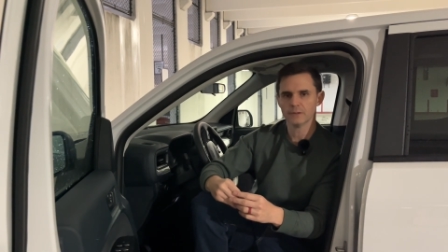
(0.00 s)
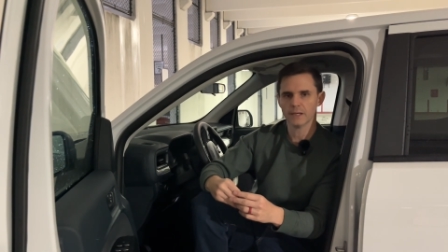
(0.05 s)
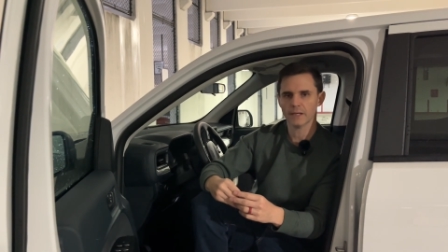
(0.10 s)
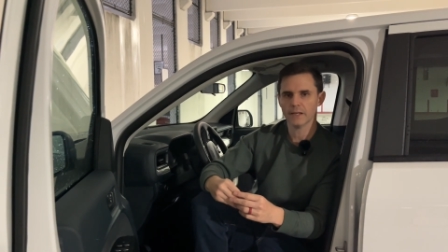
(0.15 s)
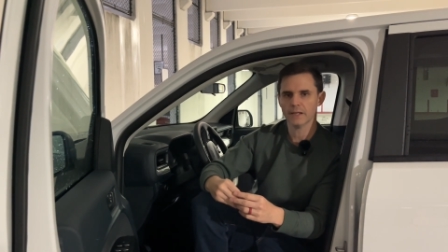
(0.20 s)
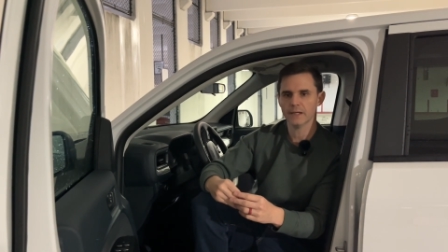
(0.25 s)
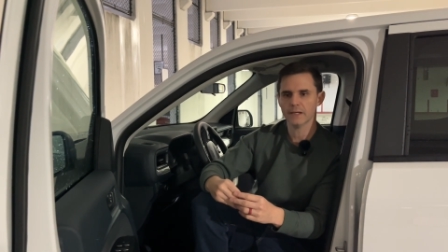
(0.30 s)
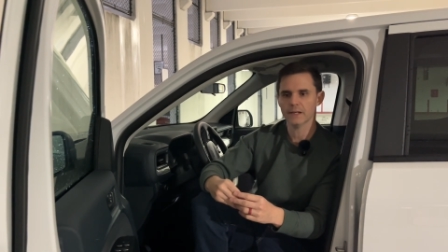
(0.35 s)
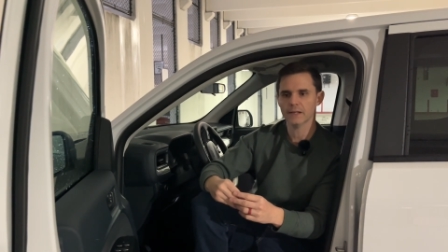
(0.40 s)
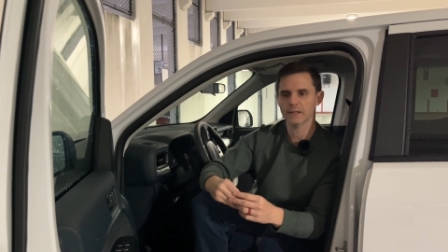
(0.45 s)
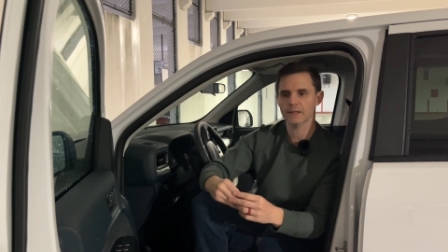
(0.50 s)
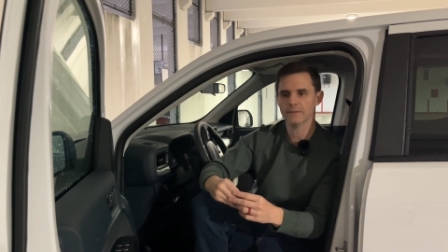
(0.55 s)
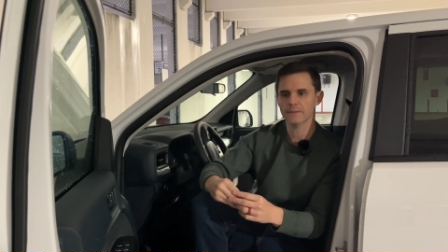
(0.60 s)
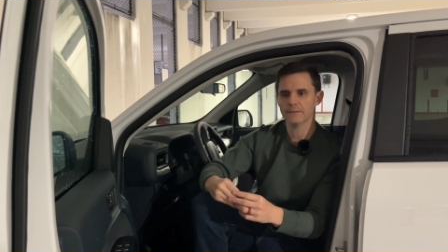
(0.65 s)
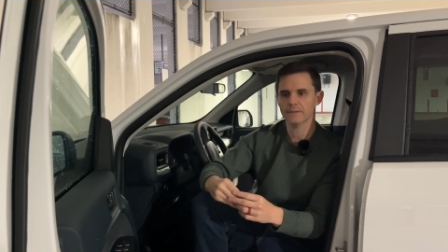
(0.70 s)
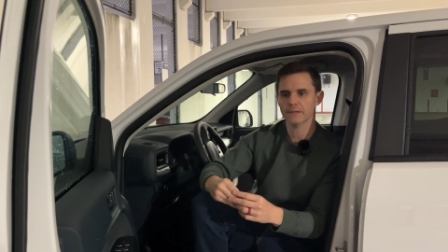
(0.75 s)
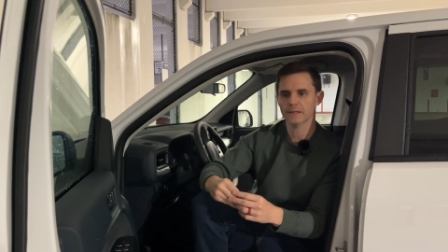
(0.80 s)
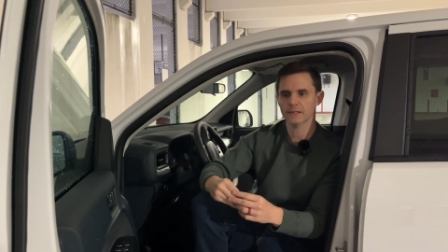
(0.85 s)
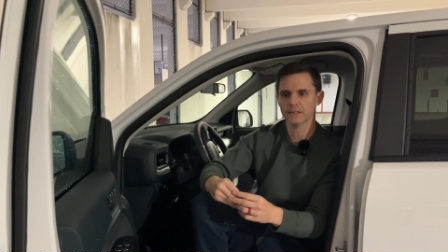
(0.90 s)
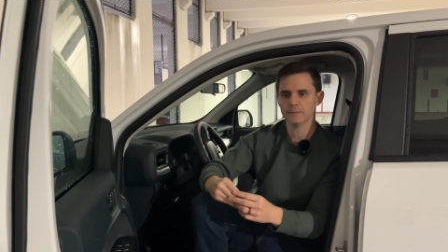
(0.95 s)
And
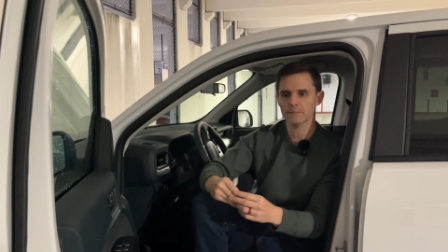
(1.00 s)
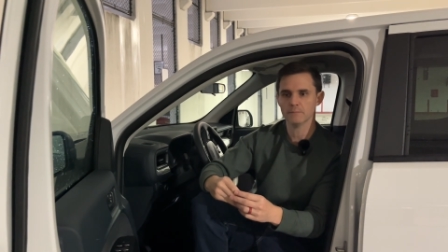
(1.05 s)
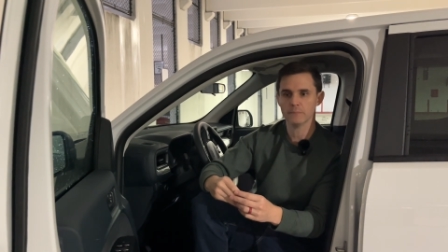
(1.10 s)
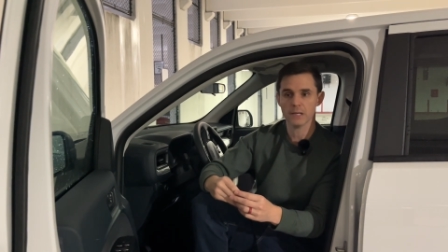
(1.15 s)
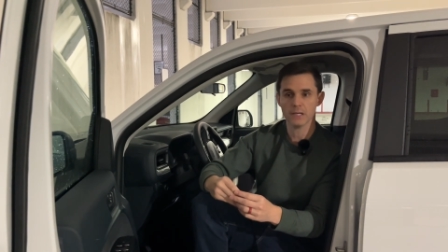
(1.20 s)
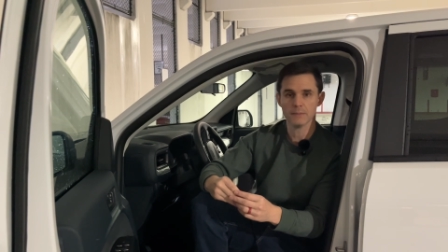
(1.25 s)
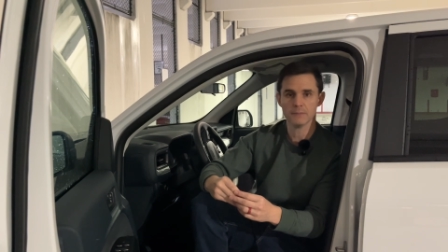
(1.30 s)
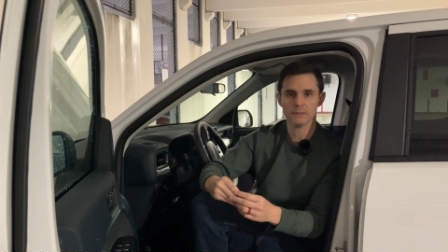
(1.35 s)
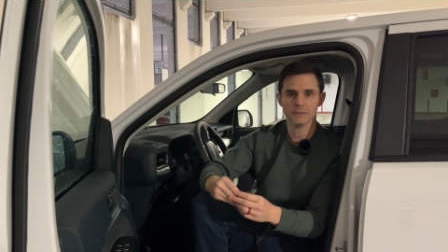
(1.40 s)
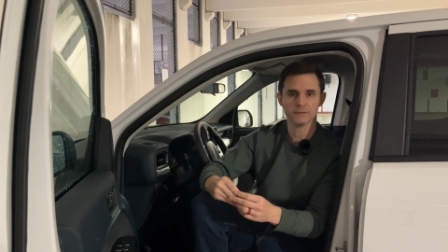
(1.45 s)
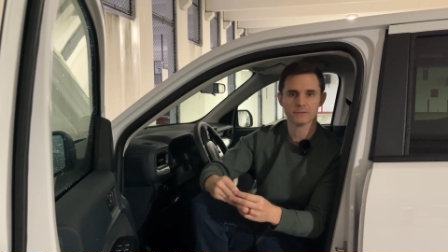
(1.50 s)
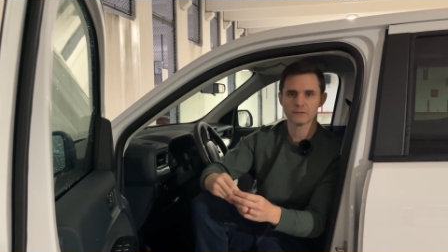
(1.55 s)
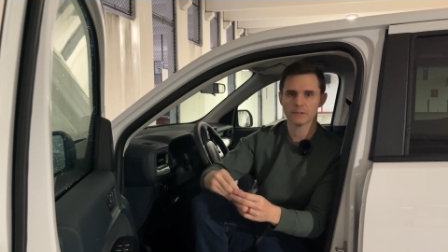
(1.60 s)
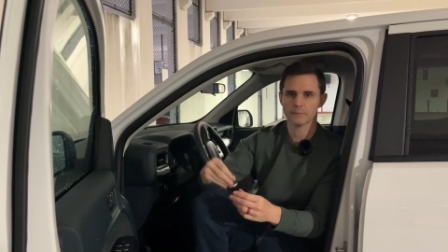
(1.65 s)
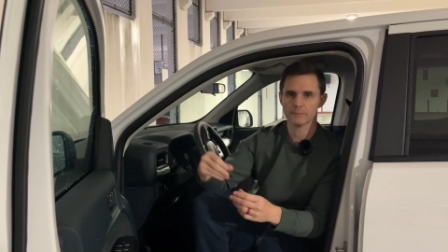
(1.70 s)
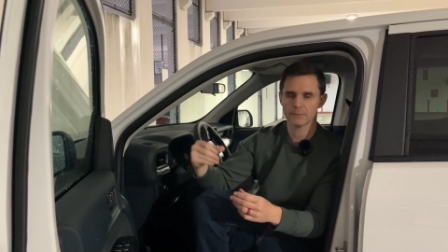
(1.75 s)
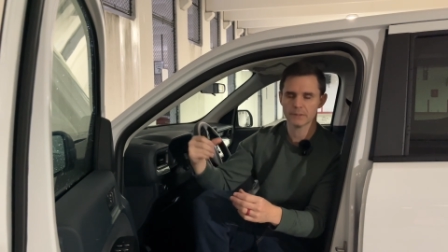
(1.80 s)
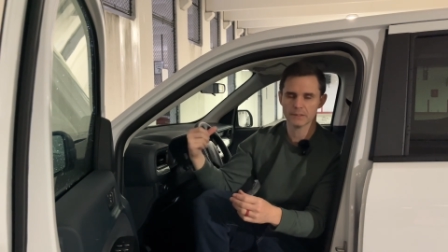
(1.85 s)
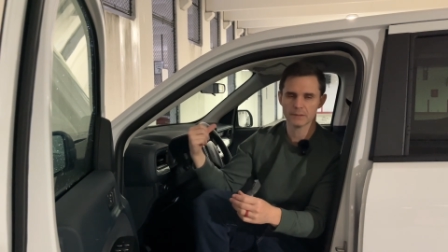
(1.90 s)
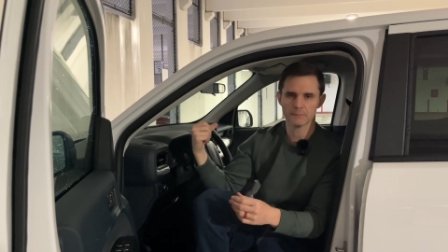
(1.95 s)
then maybe
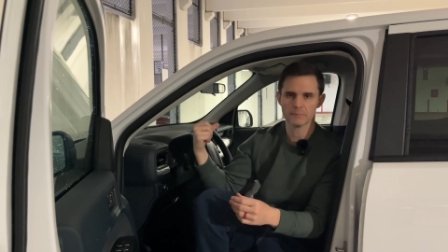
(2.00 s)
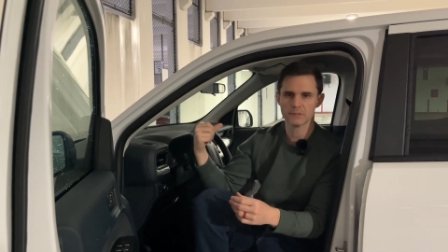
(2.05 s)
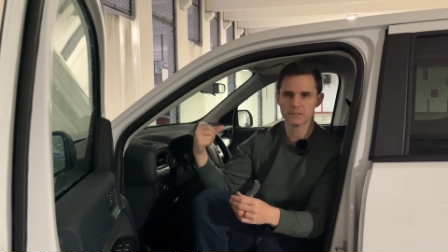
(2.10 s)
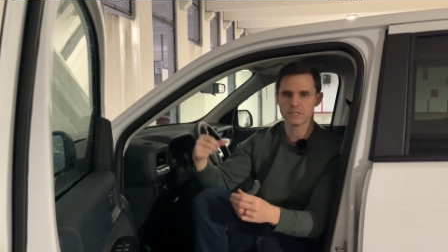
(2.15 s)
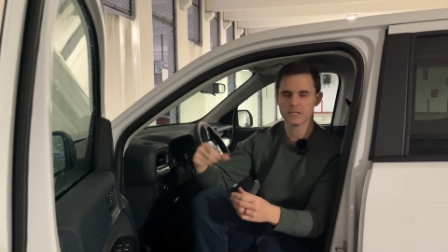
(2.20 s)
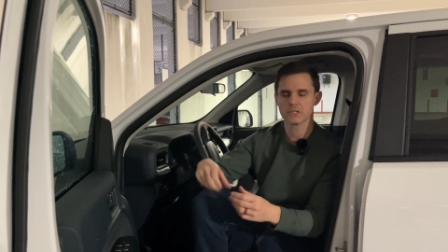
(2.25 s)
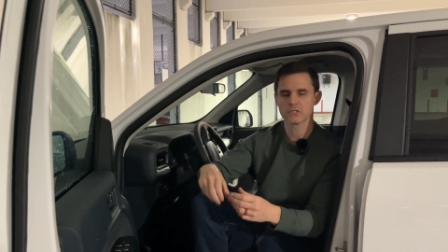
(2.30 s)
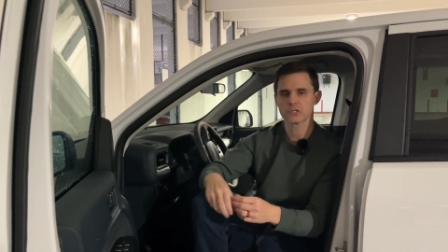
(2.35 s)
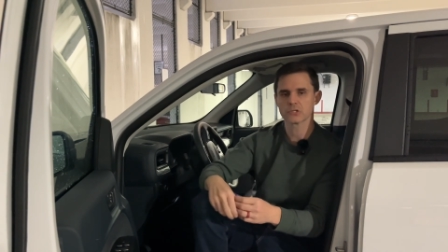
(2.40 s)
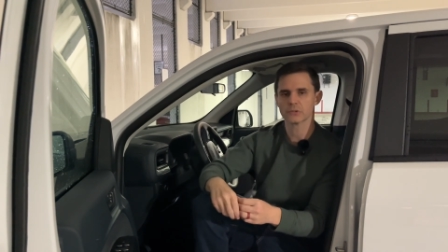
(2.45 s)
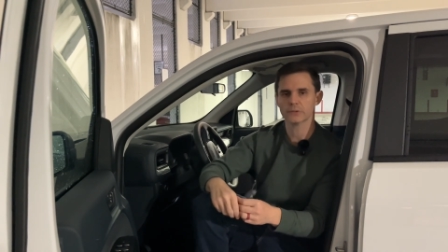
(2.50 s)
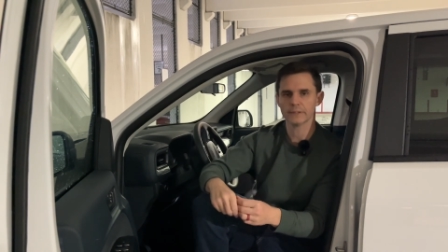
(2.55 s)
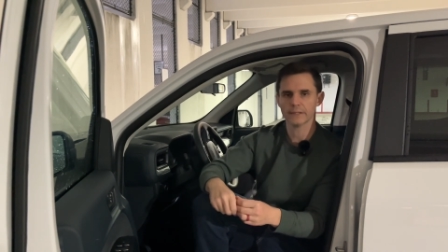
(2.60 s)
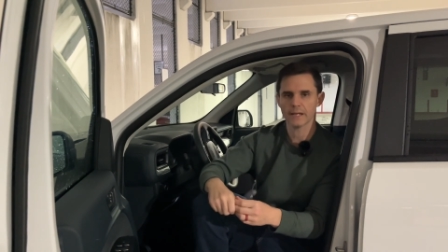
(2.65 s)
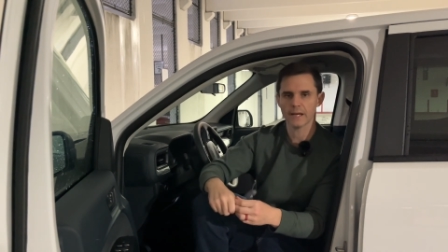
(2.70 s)
something potentially